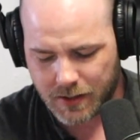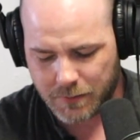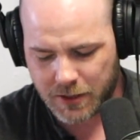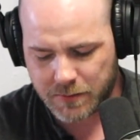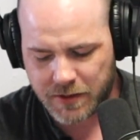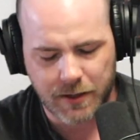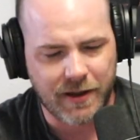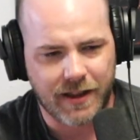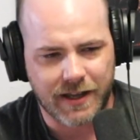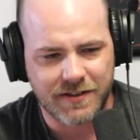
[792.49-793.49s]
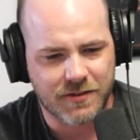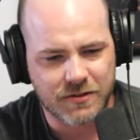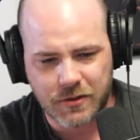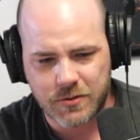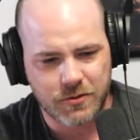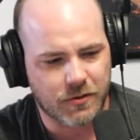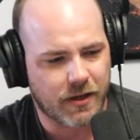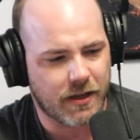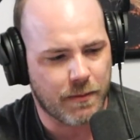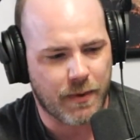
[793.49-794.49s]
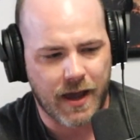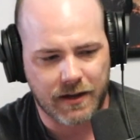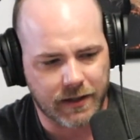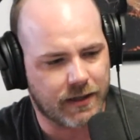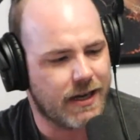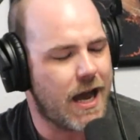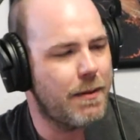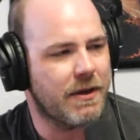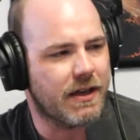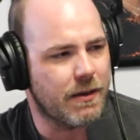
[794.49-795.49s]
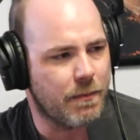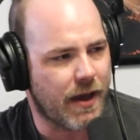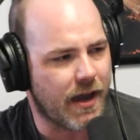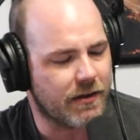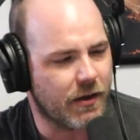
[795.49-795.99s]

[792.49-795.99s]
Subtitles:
makes me think about, like, is there social impact, economic impact?